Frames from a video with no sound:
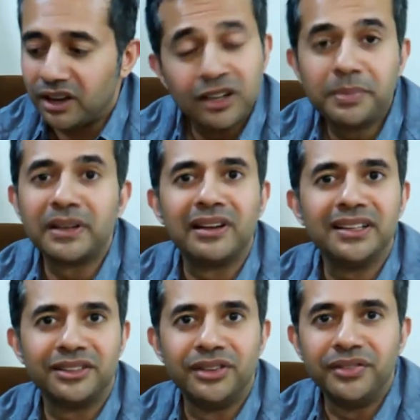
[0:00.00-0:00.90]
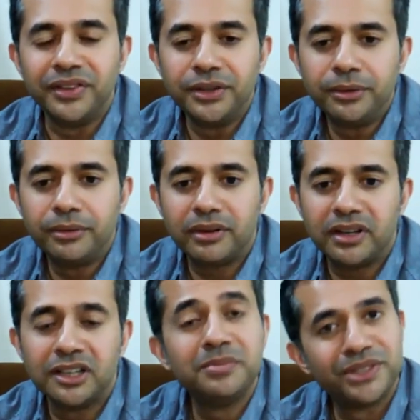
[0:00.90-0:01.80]
Hope you like the review.
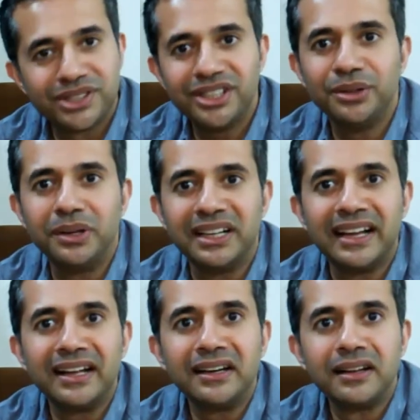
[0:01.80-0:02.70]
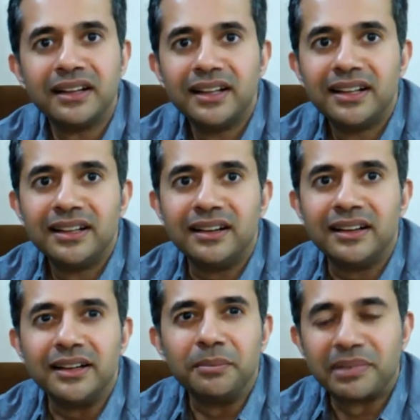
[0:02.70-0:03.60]
Hope to see you again.
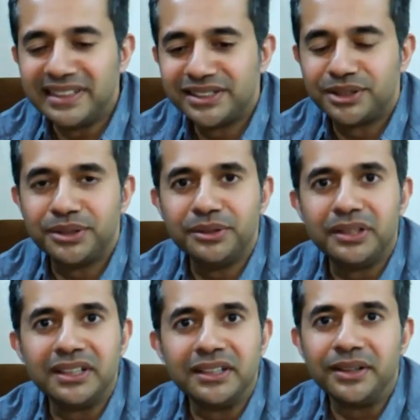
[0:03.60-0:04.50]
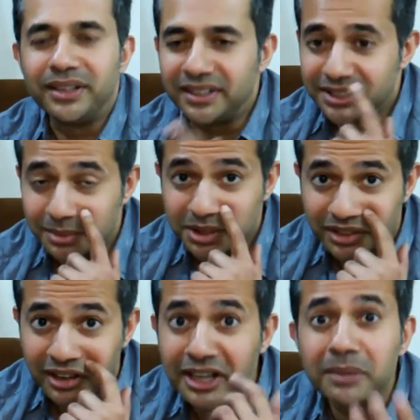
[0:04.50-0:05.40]
Please do
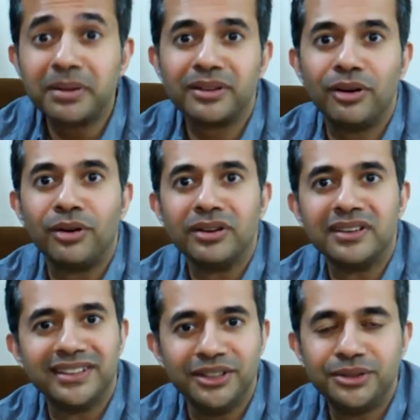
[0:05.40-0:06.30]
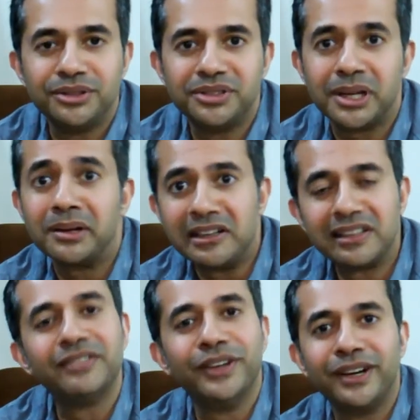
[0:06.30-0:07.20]
subscribe on the YouTube
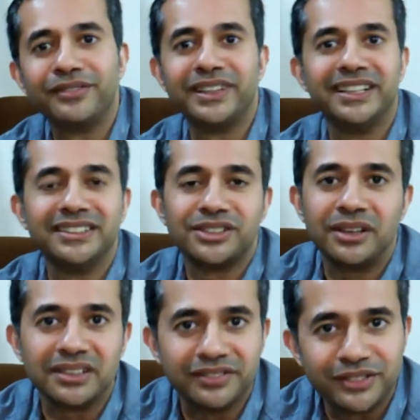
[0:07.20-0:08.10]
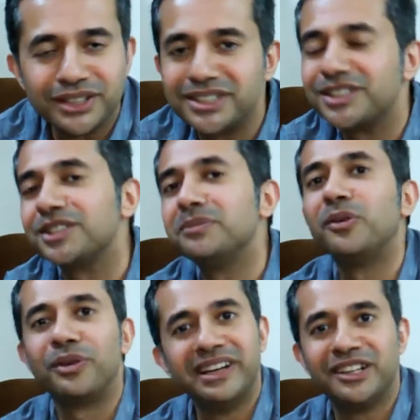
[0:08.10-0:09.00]
channel. If you have any constructive
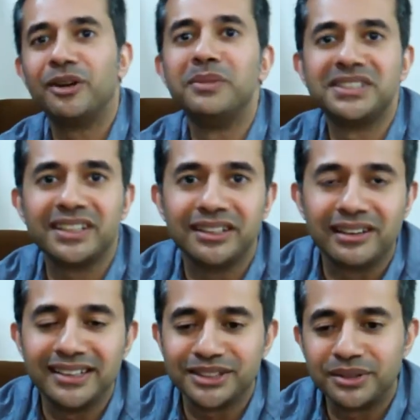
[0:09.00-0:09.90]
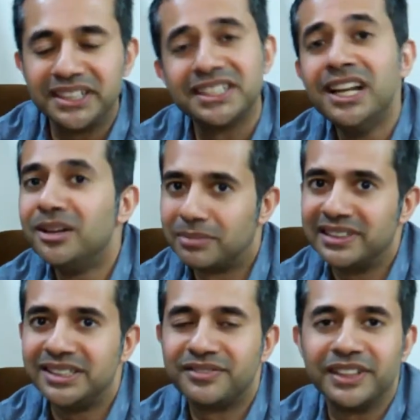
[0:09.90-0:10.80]
criticism or any comments that you'd like to raise,
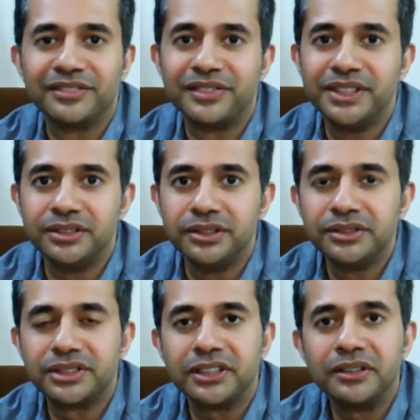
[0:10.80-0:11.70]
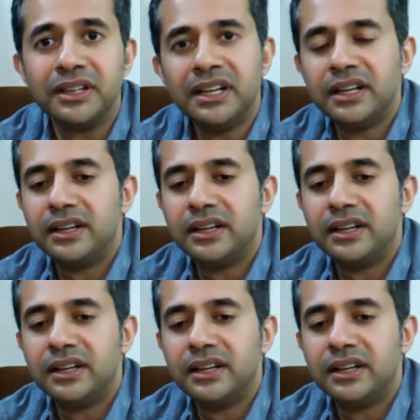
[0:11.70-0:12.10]
please feel free to do so.